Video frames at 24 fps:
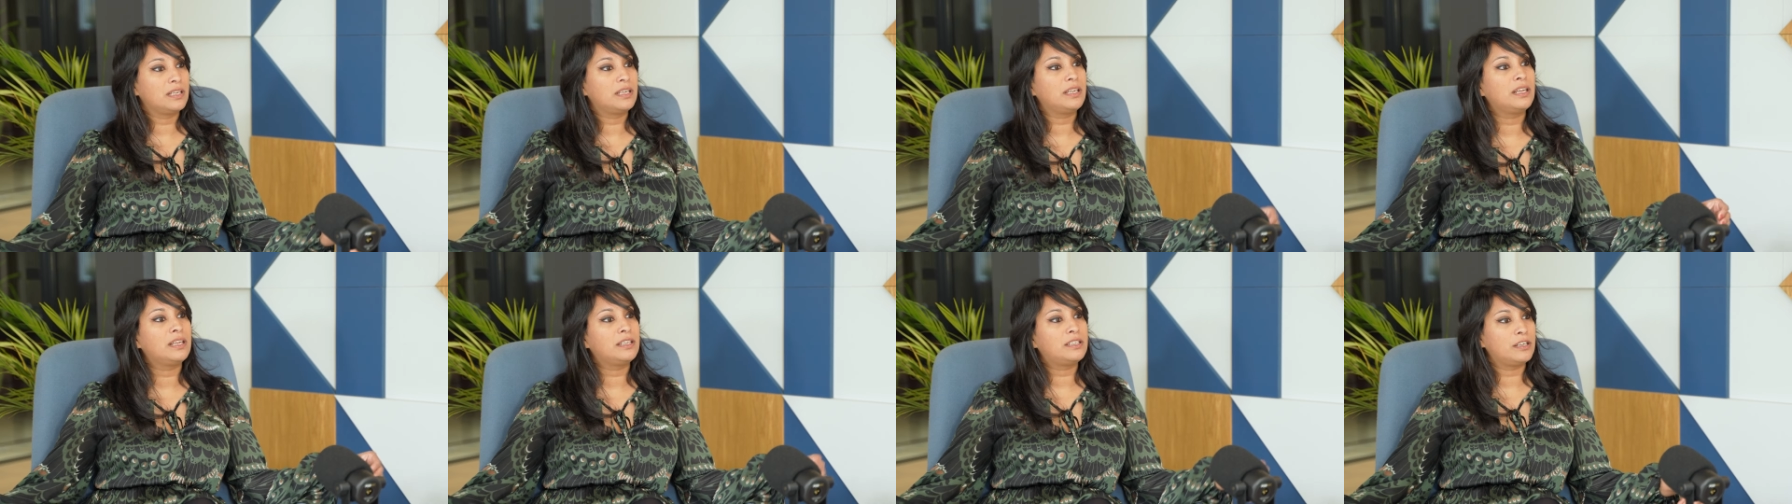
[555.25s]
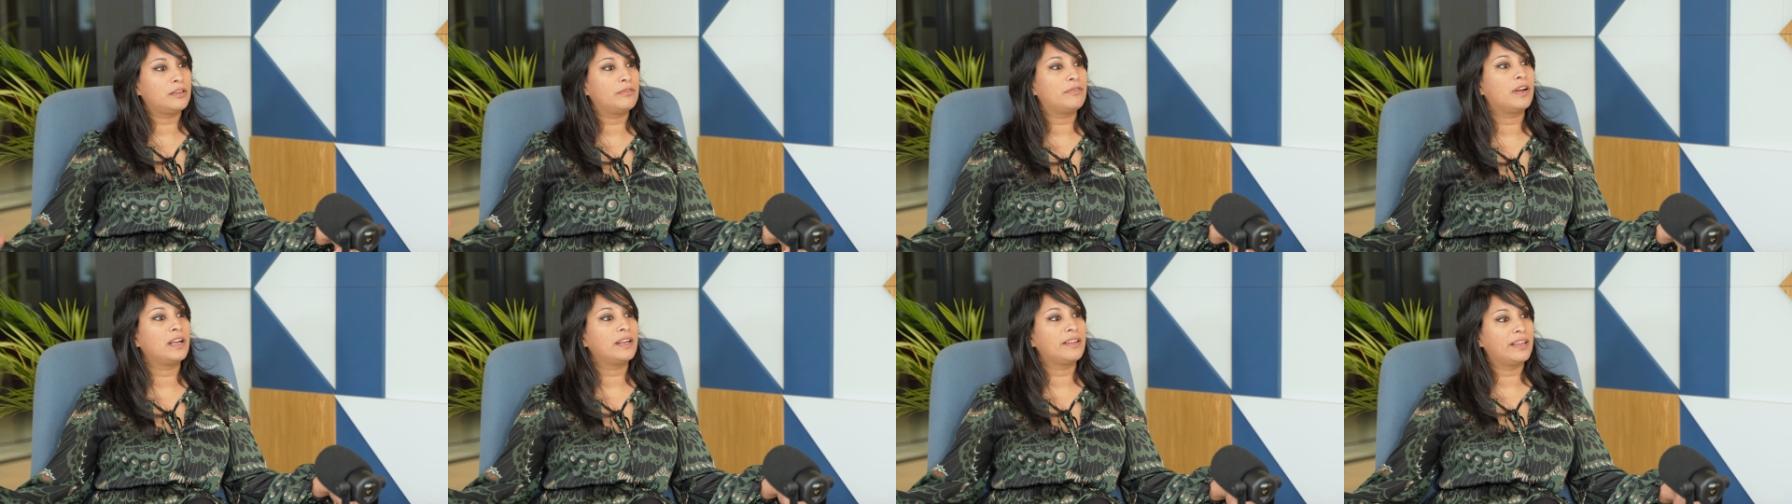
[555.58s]
you
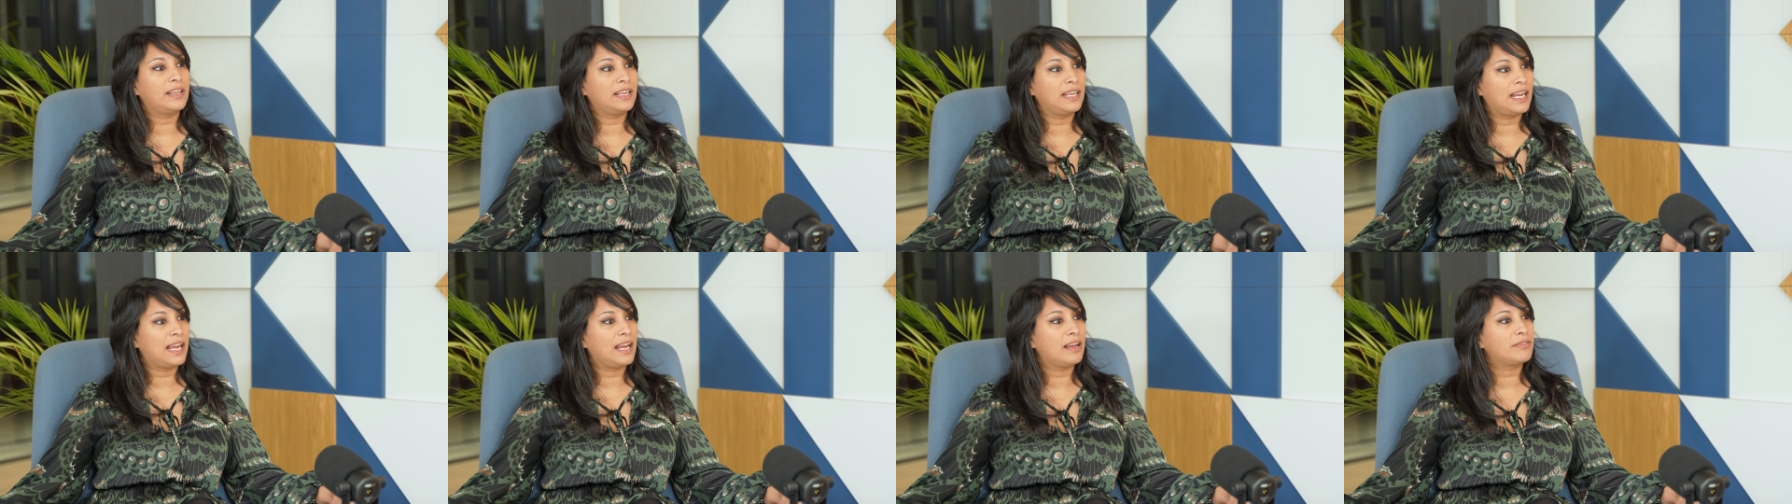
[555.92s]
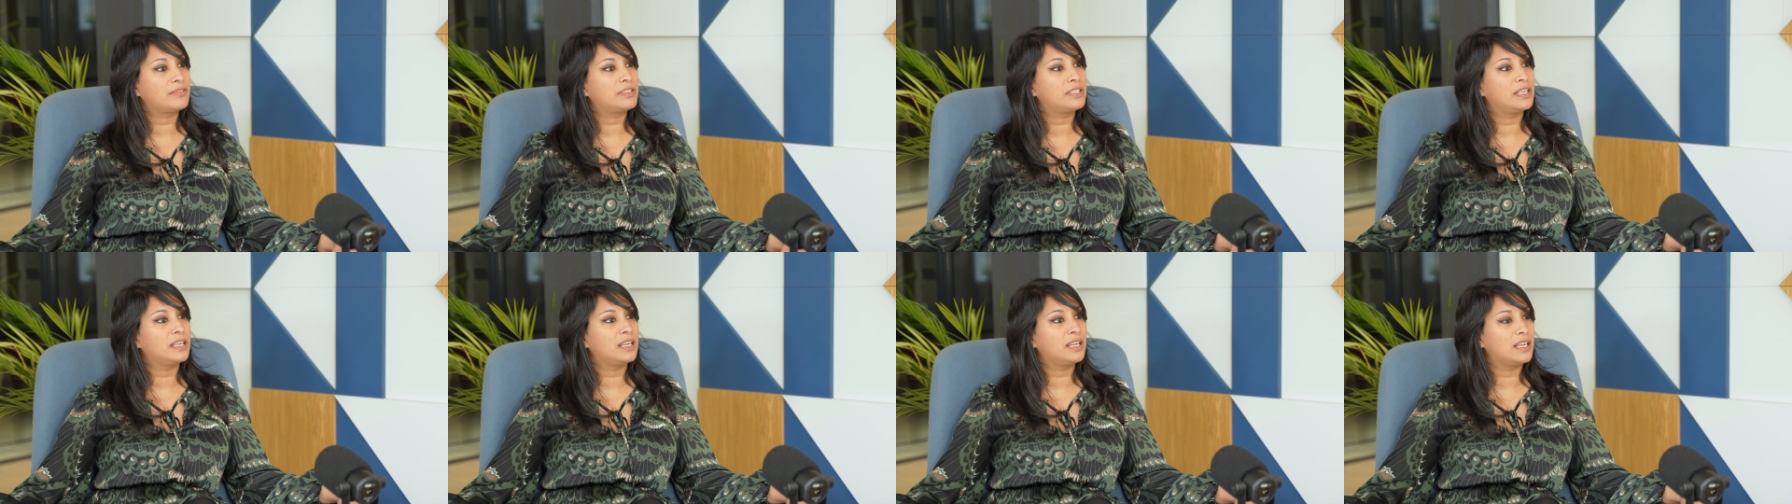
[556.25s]
do find that you have
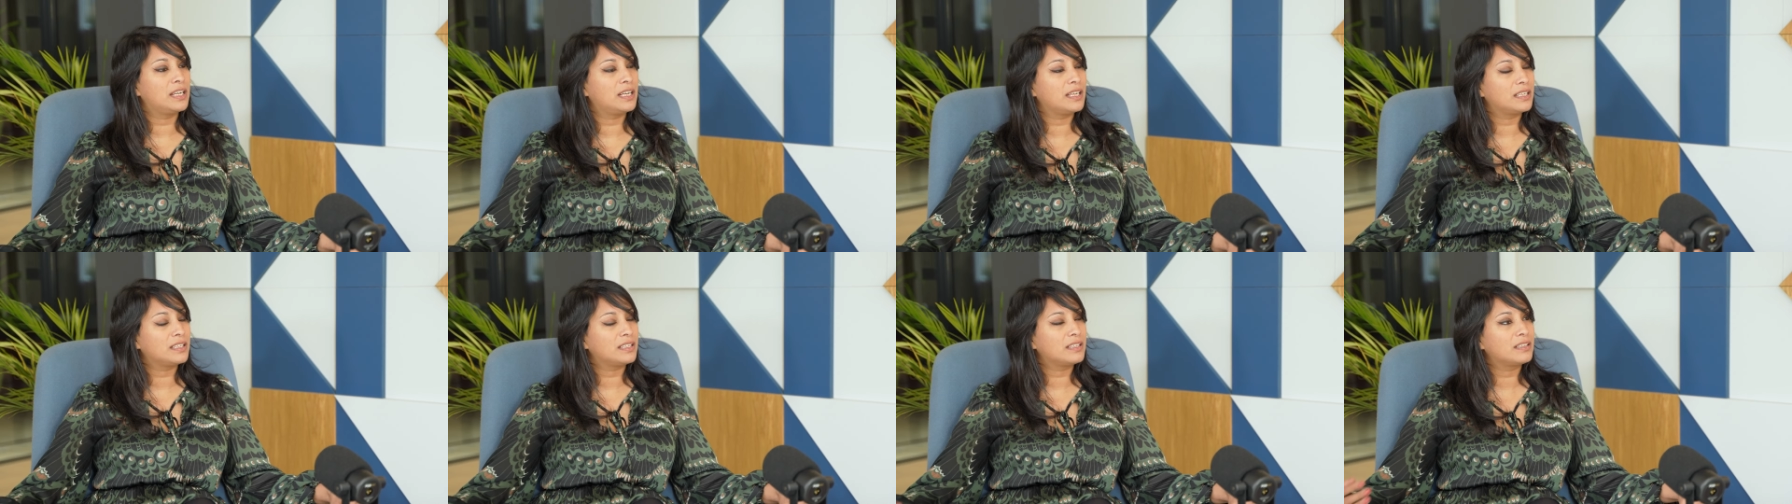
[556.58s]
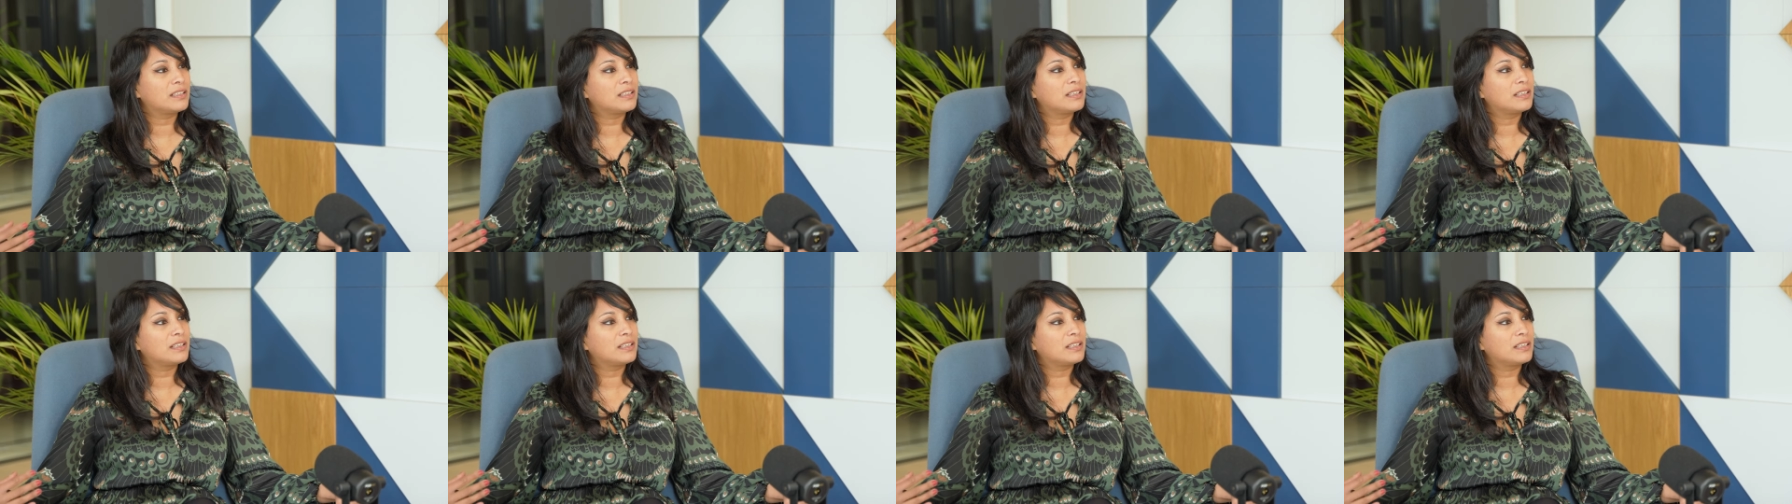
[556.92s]
to